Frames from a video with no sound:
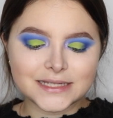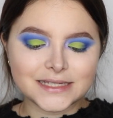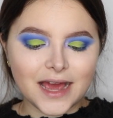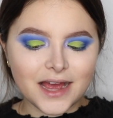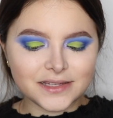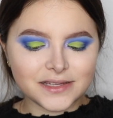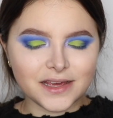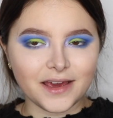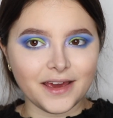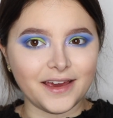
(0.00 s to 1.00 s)

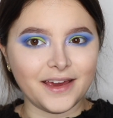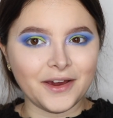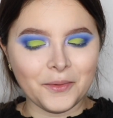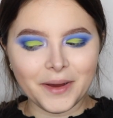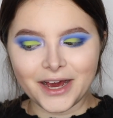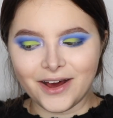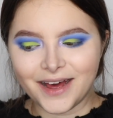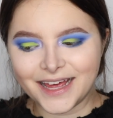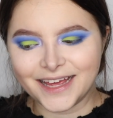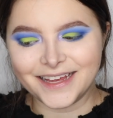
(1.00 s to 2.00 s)
Tate. Oh my
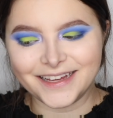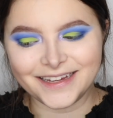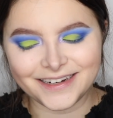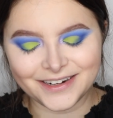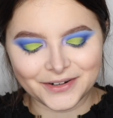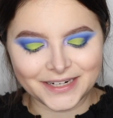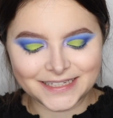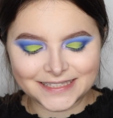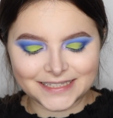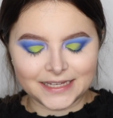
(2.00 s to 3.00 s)
god,
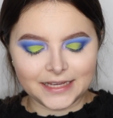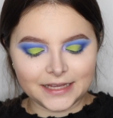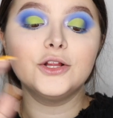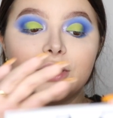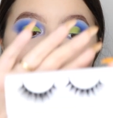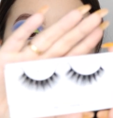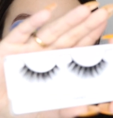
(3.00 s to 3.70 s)
crazy. Look how